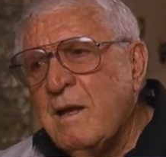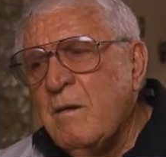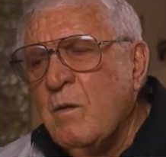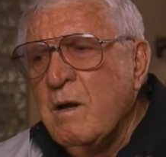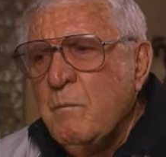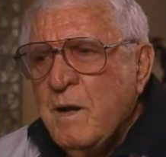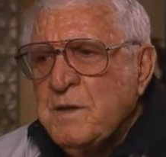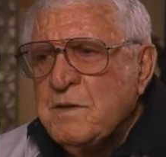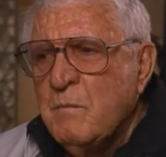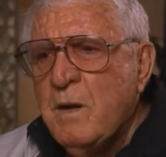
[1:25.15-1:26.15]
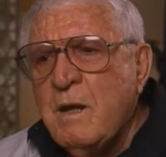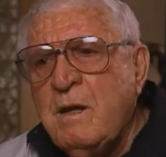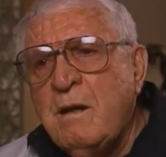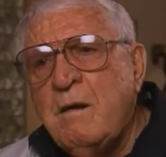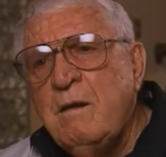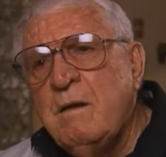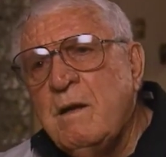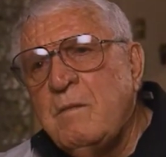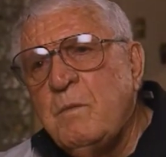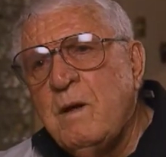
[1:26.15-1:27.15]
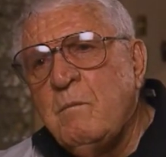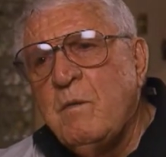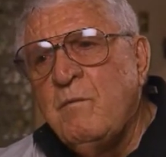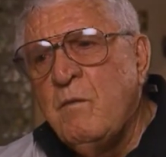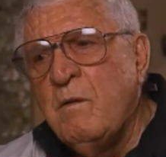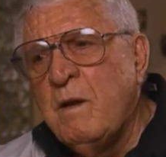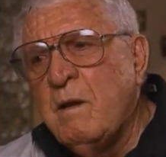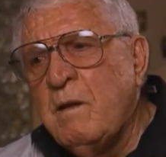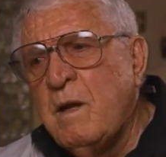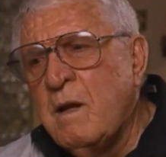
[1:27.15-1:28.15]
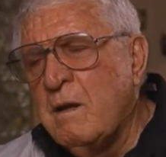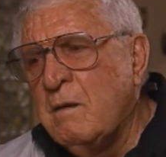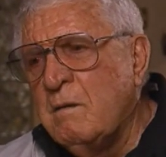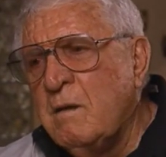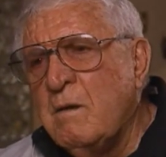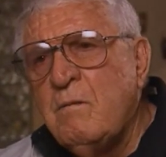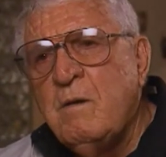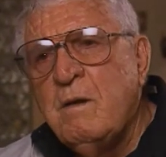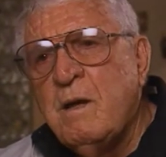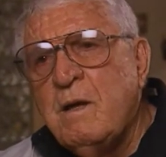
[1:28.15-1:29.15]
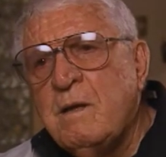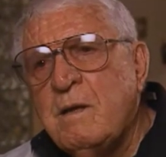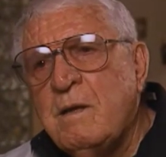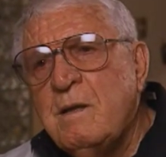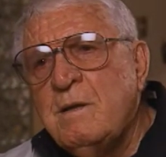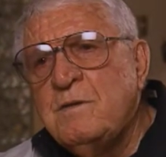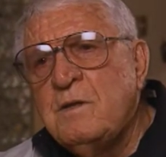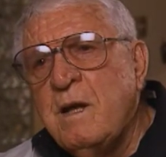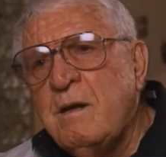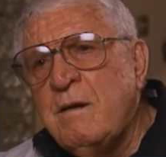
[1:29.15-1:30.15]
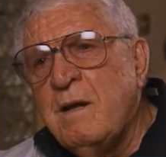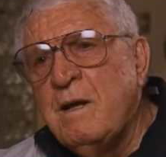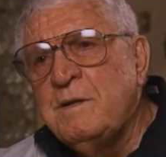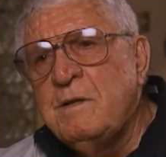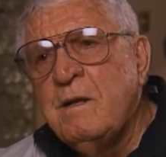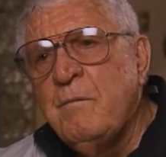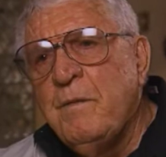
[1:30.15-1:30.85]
Well, it lasted about a year, I think, probably before they got it, you know, where they standardized it.